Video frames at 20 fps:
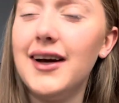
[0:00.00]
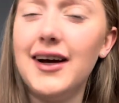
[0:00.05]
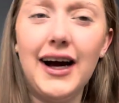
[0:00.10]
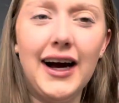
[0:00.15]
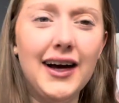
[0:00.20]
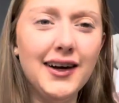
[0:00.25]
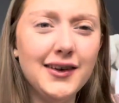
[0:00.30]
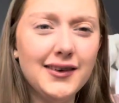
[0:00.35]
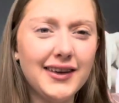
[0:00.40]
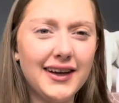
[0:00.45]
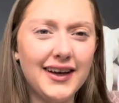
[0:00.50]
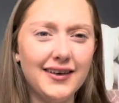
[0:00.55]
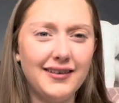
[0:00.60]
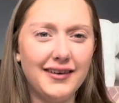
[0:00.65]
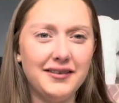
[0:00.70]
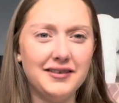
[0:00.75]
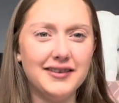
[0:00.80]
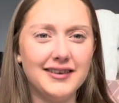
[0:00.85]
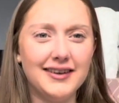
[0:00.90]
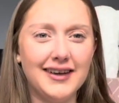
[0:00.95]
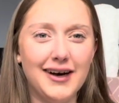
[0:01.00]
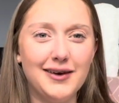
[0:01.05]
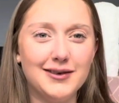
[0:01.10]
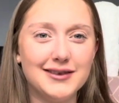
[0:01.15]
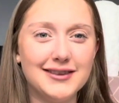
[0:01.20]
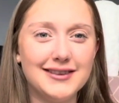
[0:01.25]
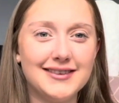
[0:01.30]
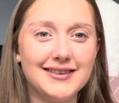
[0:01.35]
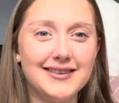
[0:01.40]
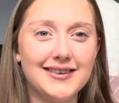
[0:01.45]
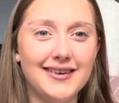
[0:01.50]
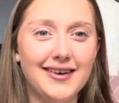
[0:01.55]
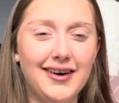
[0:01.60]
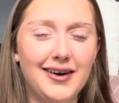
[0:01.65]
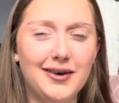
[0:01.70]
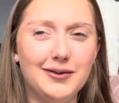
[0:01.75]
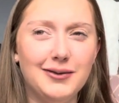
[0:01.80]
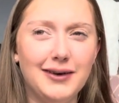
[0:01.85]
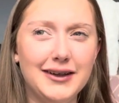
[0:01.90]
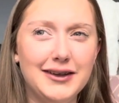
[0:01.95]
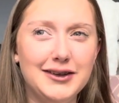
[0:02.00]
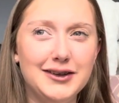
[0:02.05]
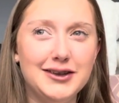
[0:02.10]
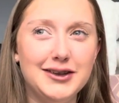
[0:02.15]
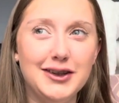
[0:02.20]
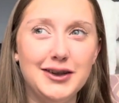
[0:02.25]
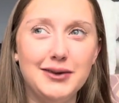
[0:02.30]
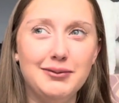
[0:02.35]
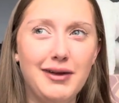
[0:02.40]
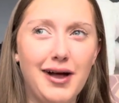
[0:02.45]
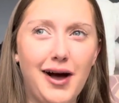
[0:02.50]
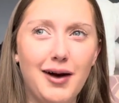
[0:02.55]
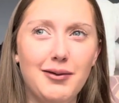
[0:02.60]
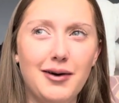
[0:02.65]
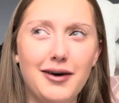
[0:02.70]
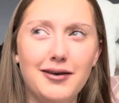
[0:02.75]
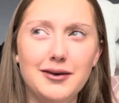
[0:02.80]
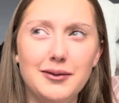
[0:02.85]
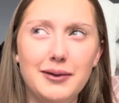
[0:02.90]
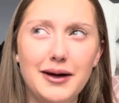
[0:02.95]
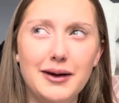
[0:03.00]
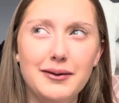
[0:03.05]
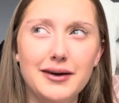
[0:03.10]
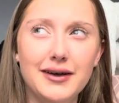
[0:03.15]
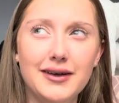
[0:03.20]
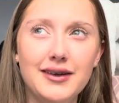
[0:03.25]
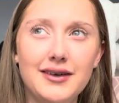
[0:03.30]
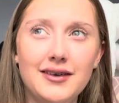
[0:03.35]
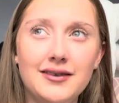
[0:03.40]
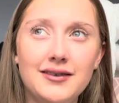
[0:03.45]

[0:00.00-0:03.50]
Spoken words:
I don't think I've even announced on my YouTube that I'm having a baby.